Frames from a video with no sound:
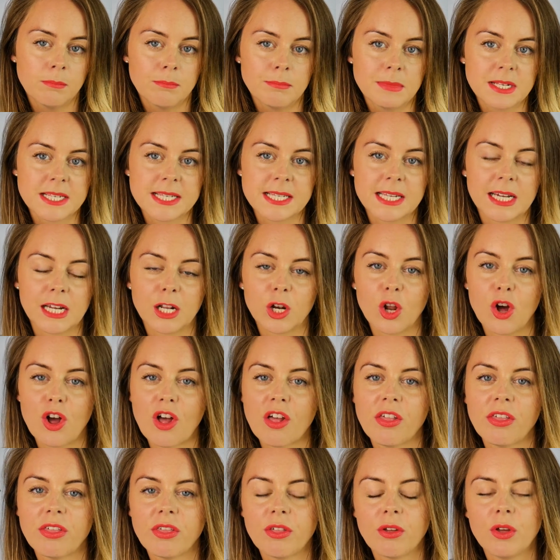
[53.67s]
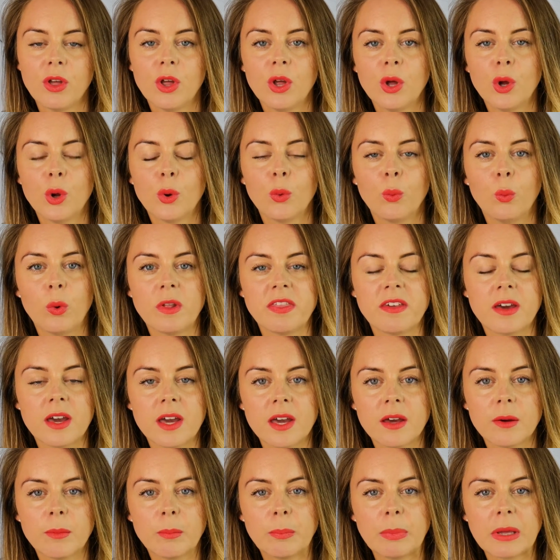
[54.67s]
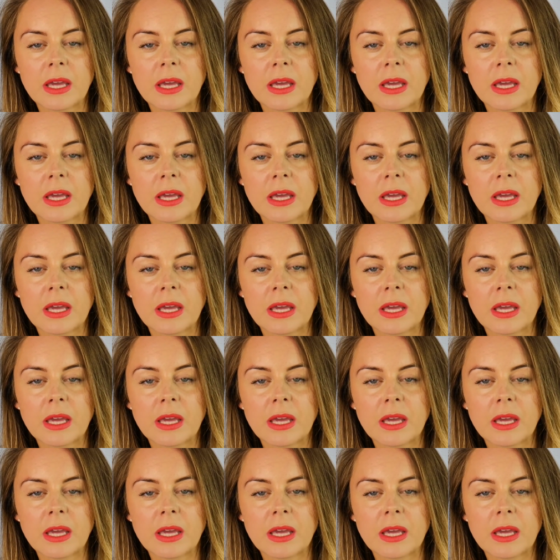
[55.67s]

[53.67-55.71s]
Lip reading: muslin cloth with it,